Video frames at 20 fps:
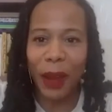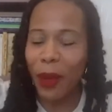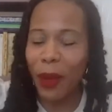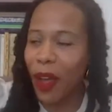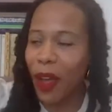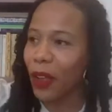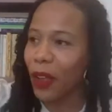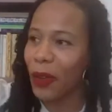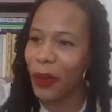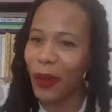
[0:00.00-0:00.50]
Tribe
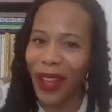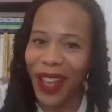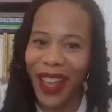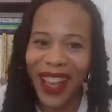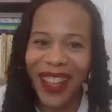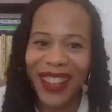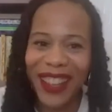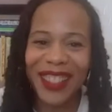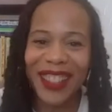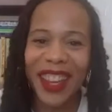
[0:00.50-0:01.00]

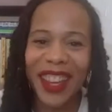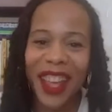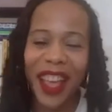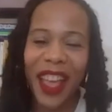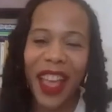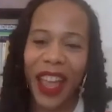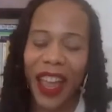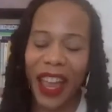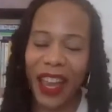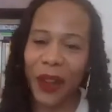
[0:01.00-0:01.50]
Quest.
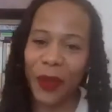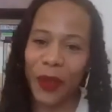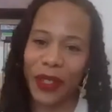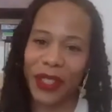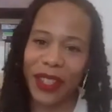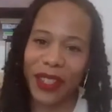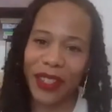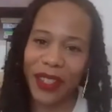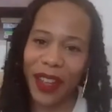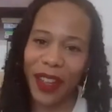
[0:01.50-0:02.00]
And it
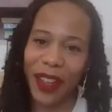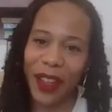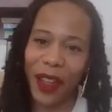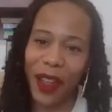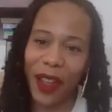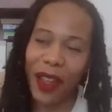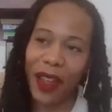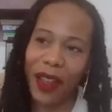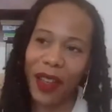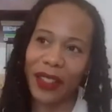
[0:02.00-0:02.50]
was
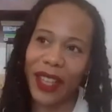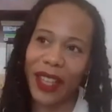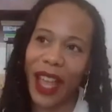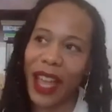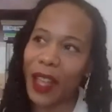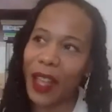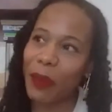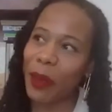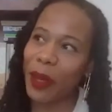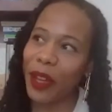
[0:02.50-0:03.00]
a
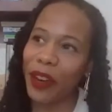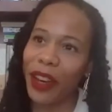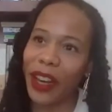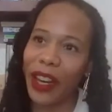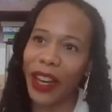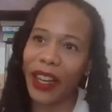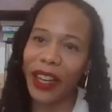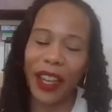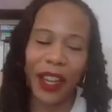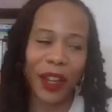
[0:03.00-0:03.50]
time
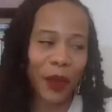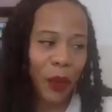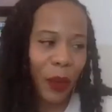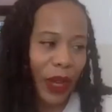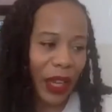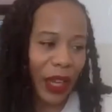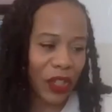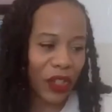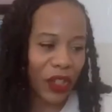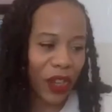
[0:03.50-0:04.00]
period in
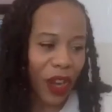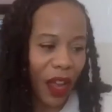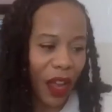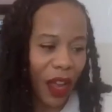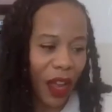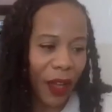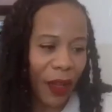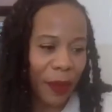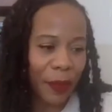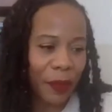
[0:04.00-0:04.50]
which,
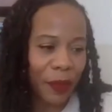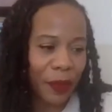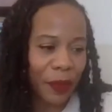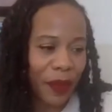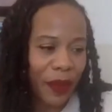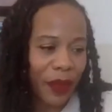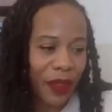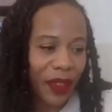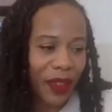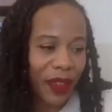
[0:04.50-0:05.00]

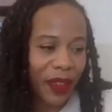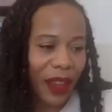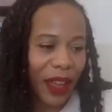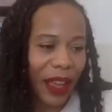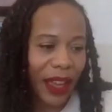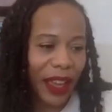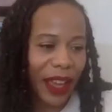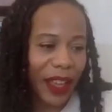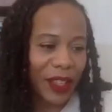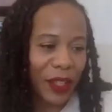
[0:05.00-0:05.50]

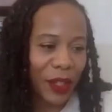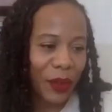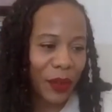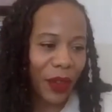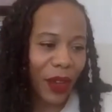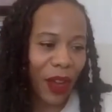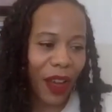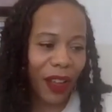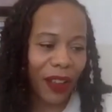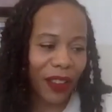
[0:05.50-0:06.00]
I guess you'd
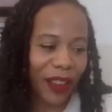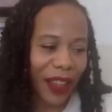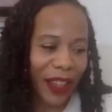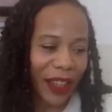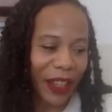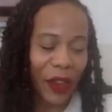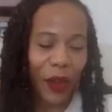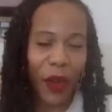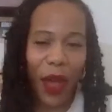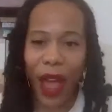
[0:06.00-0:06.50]
call
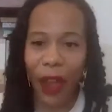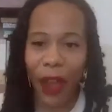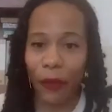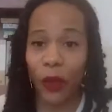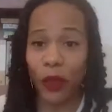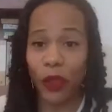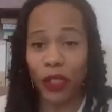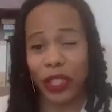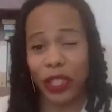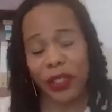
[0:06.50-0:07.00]
it,
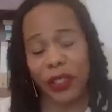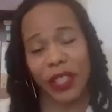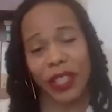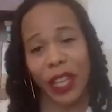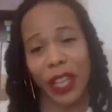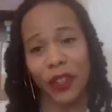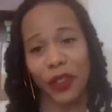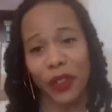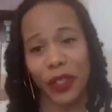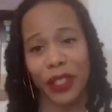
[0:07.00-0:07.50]

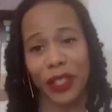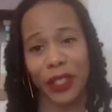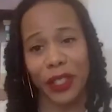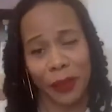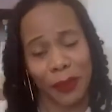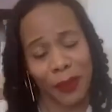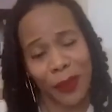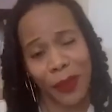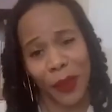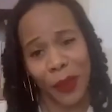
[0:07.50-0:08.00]

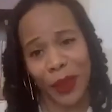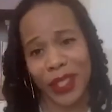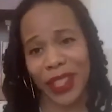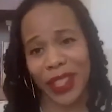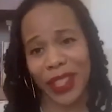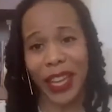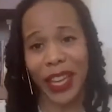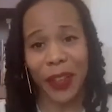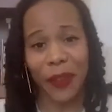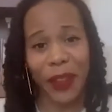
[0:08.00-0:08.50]
Afrocentrism was
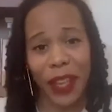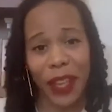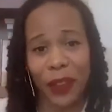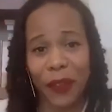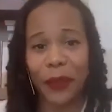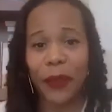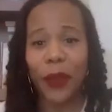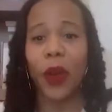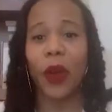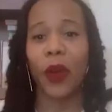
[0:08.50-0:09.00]
kind of
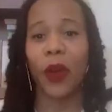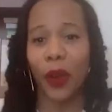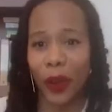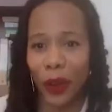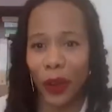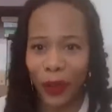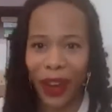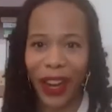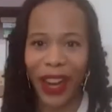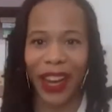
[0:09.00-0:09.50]
in
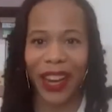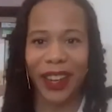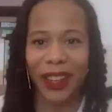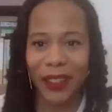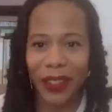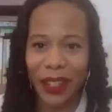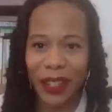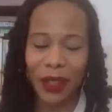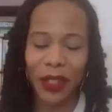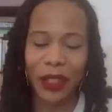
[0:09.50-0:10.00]
vogue, right,
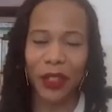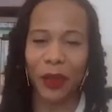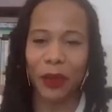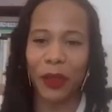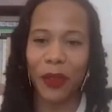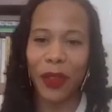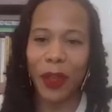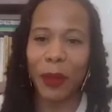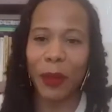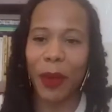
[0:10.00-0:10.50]
in
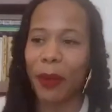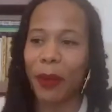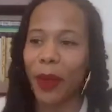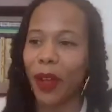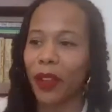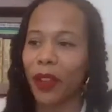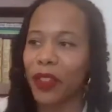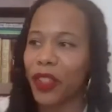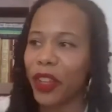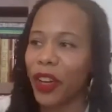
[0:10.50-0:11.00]
terms of hip hop
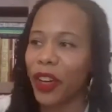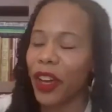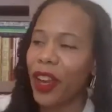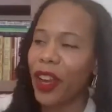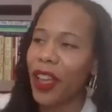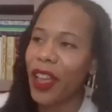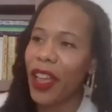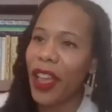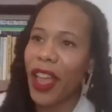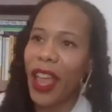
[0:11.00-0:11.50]
culture.
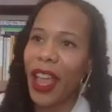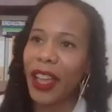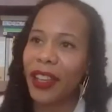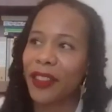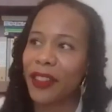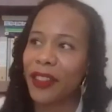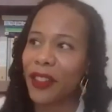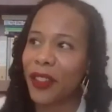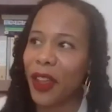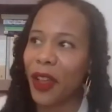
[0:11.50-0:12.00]

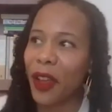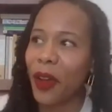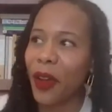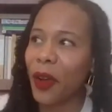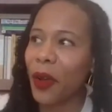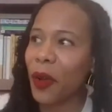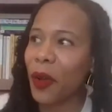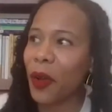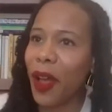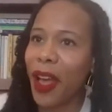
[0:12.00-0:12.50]
And
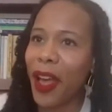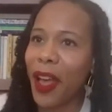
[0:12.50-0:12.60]
so